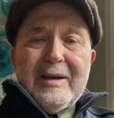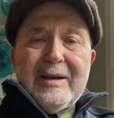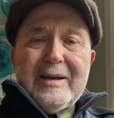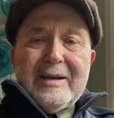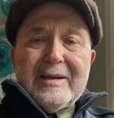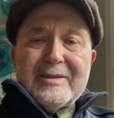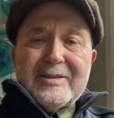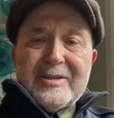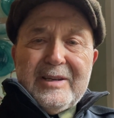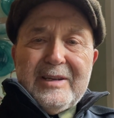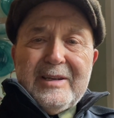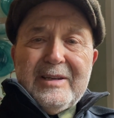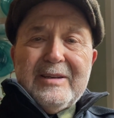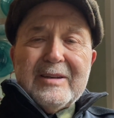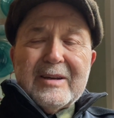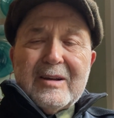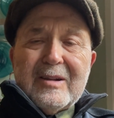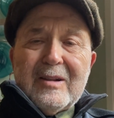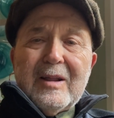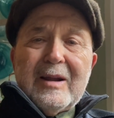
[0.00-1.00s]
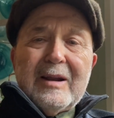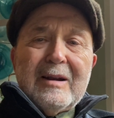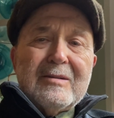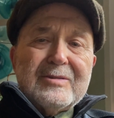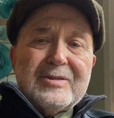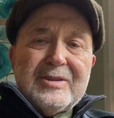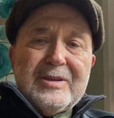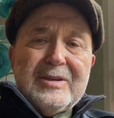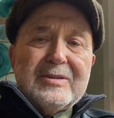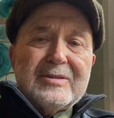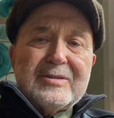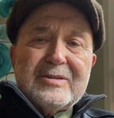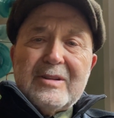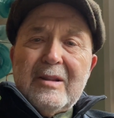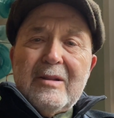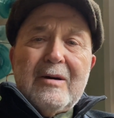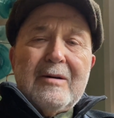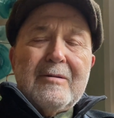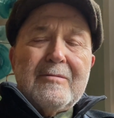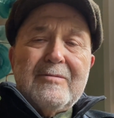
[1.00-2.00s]
as he declares his
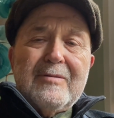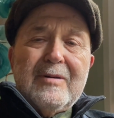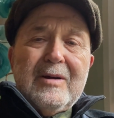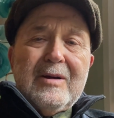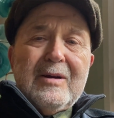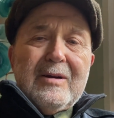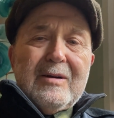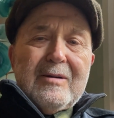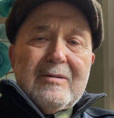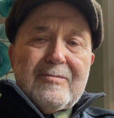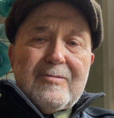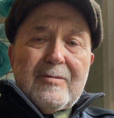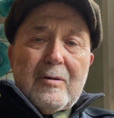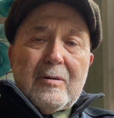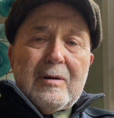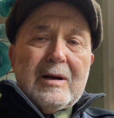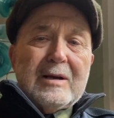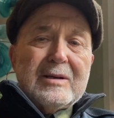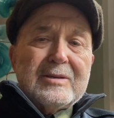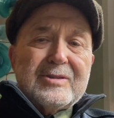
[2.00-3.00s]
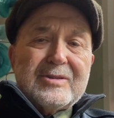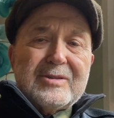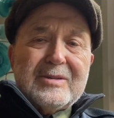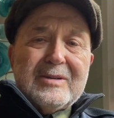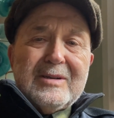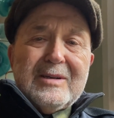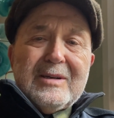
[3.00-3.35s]
love for us.